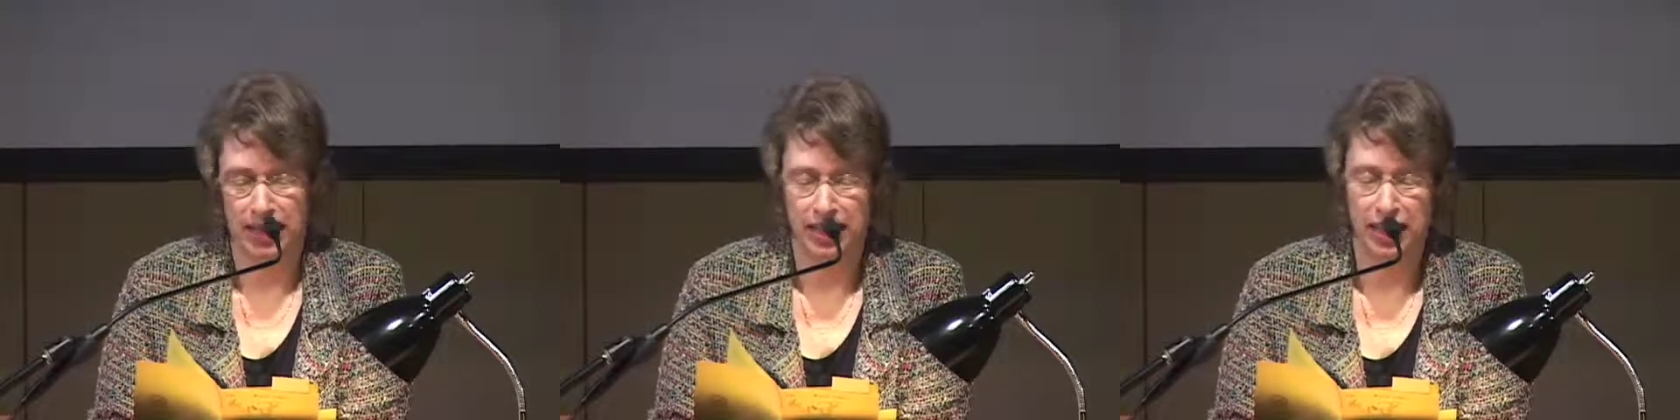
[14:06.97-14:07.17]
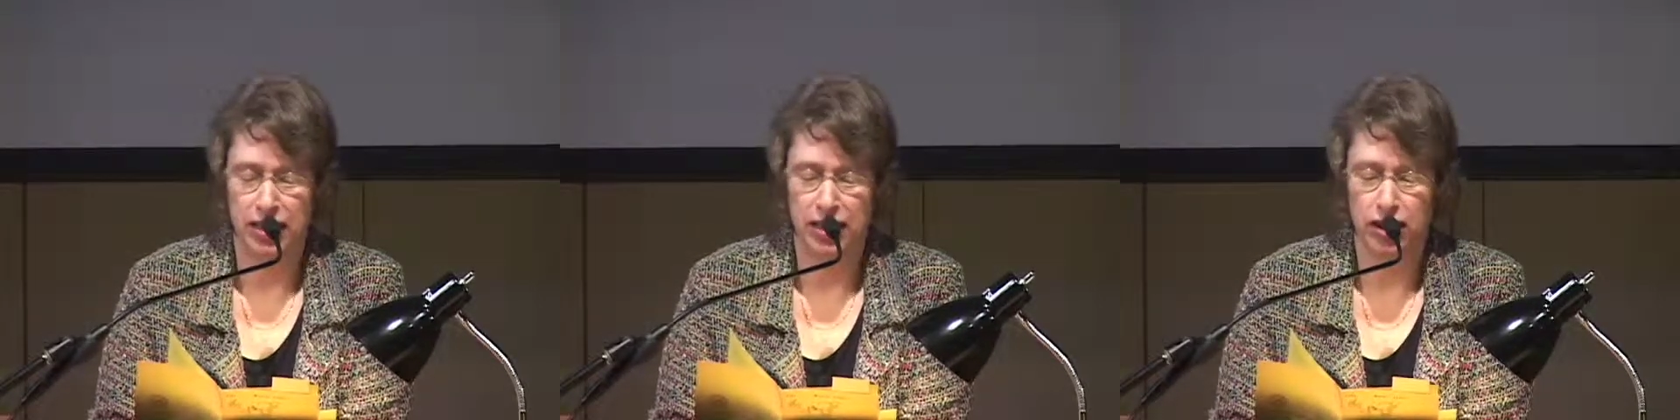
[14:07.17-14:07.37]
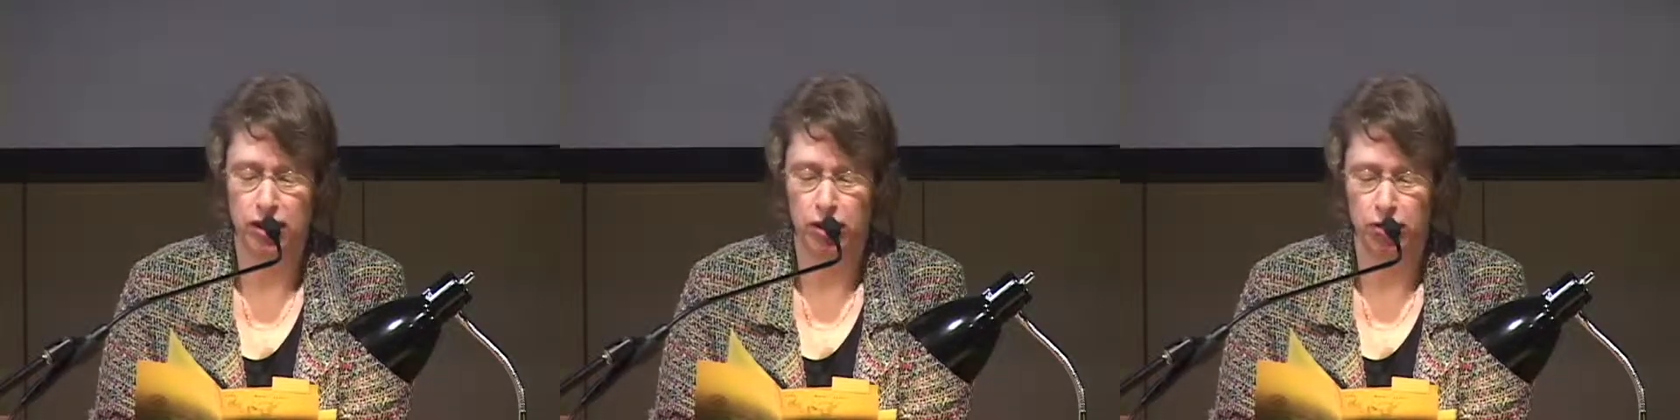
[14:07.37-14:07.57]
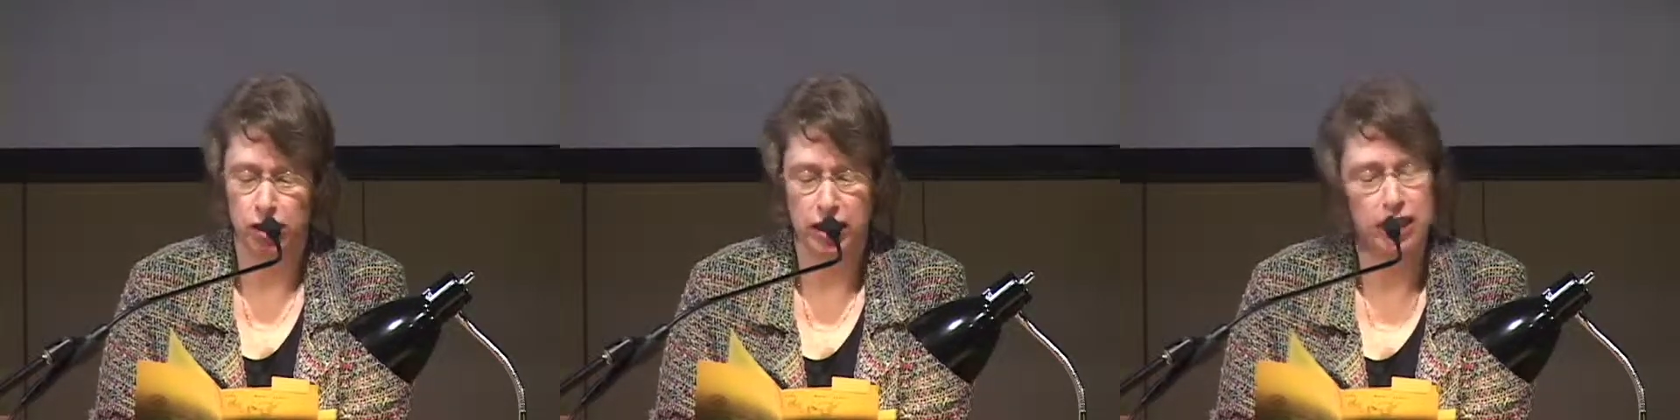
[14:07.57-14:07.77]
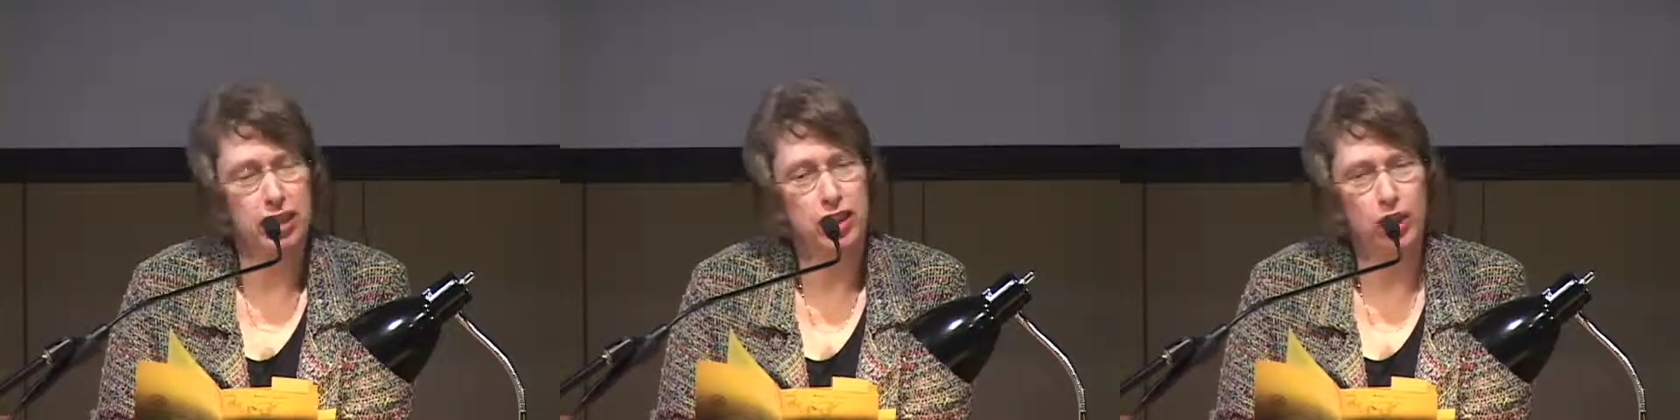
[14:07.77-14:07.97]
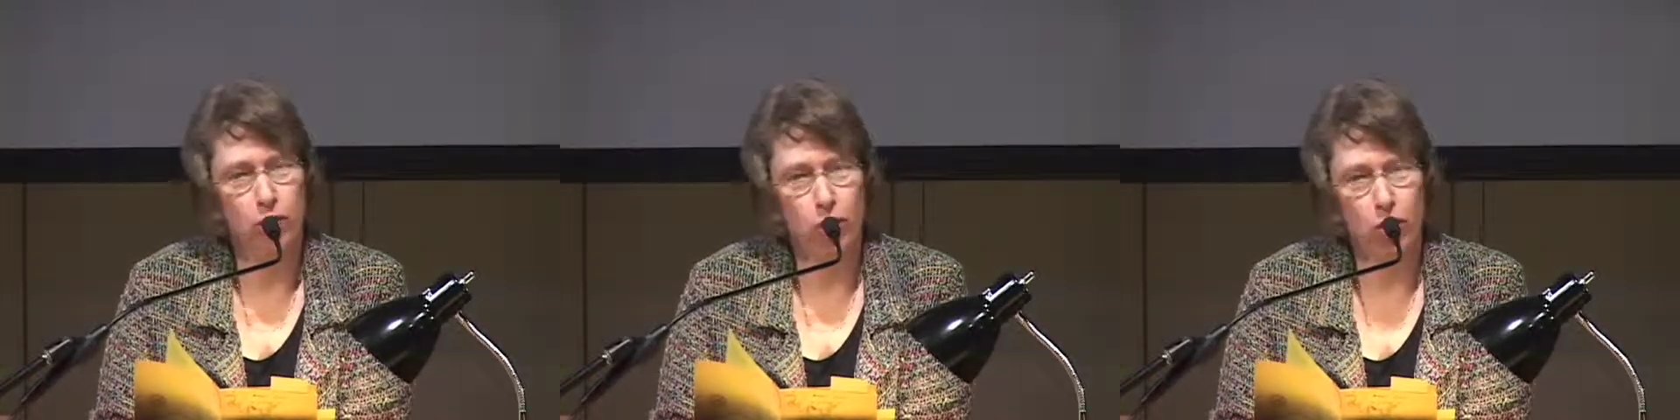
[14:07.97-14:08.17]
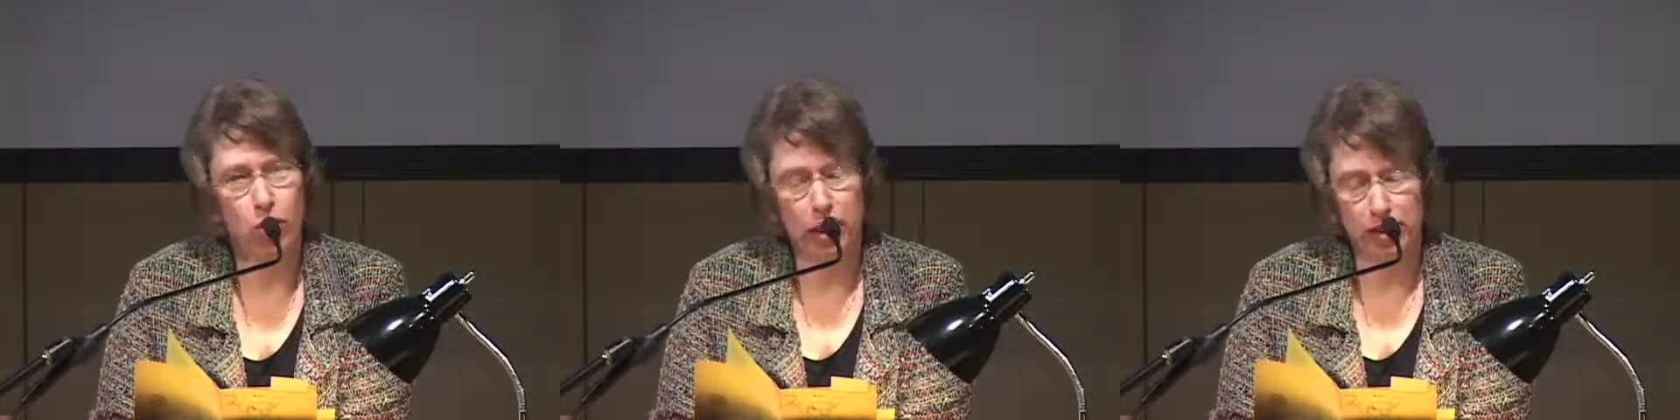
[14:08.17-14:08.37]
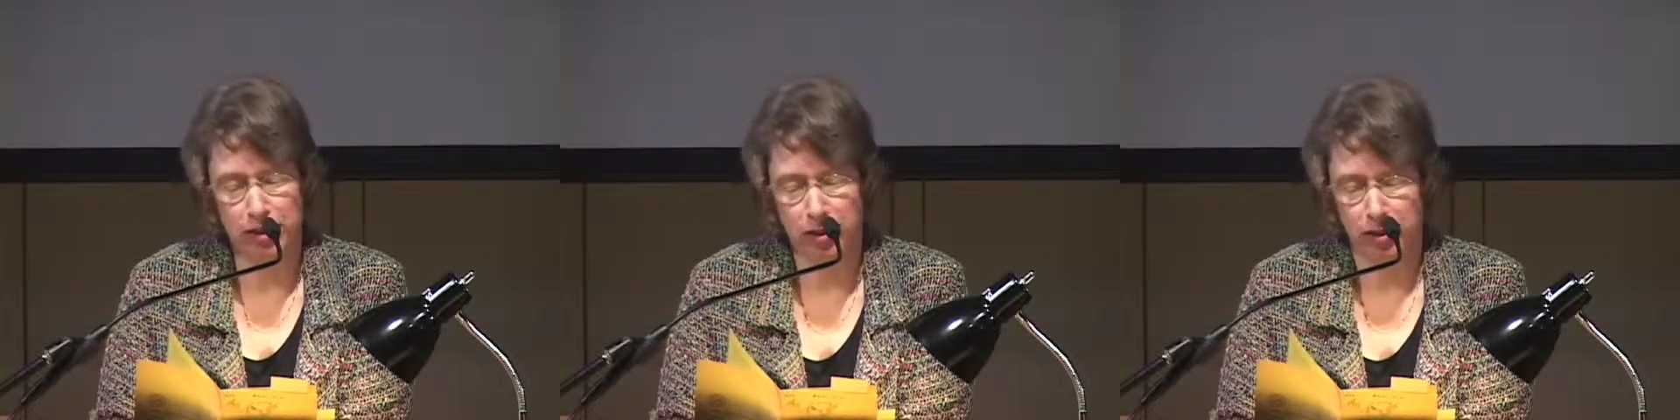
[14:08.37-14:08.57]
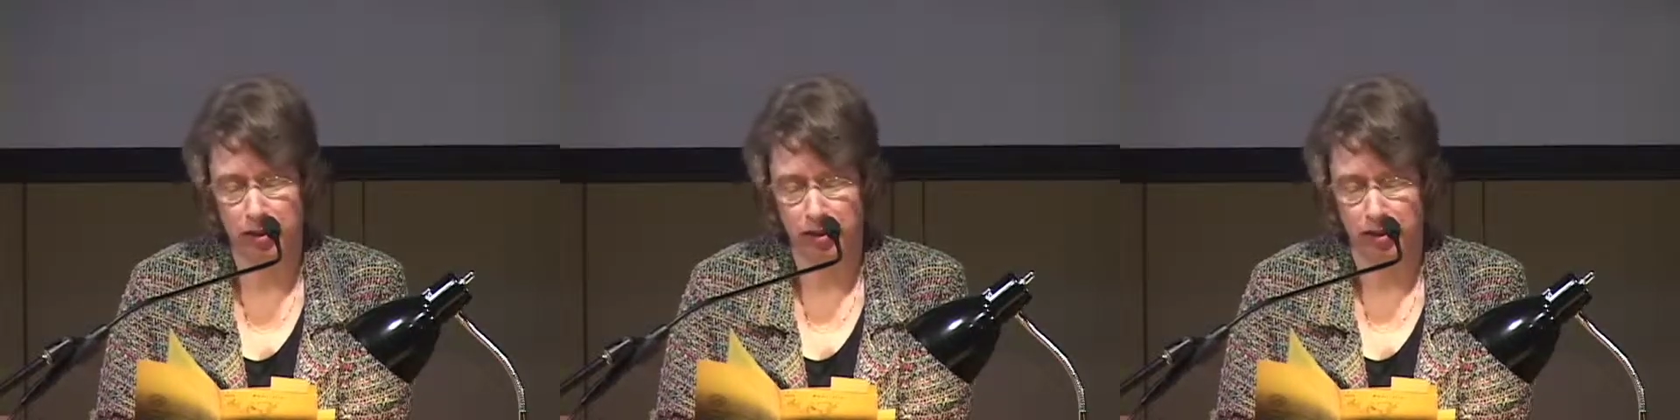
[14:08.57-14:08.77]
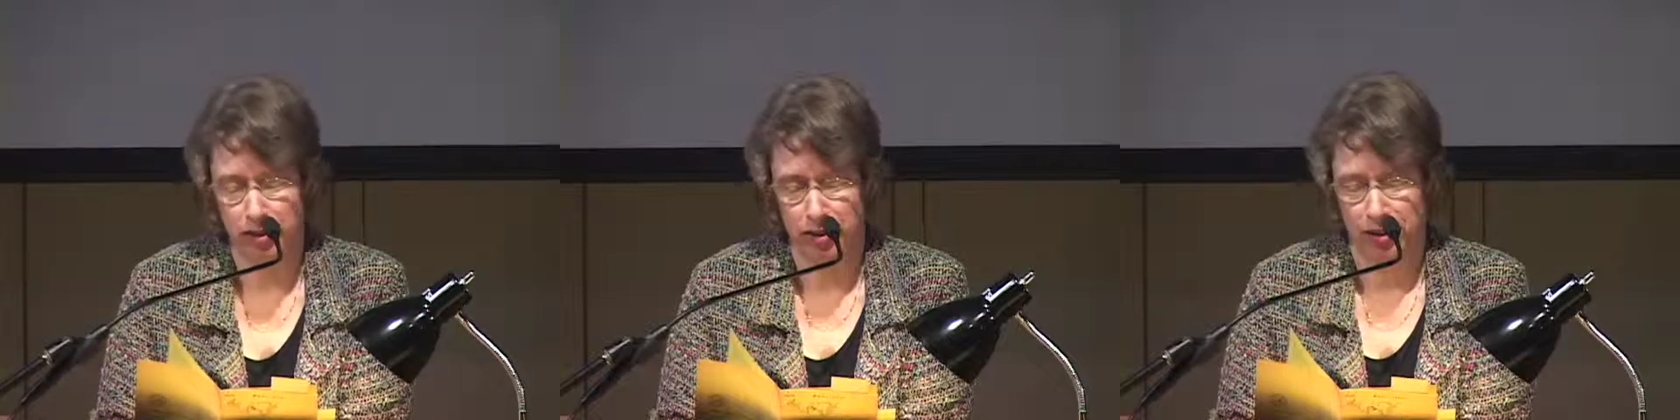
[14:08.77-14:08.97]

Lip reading: in strategic points,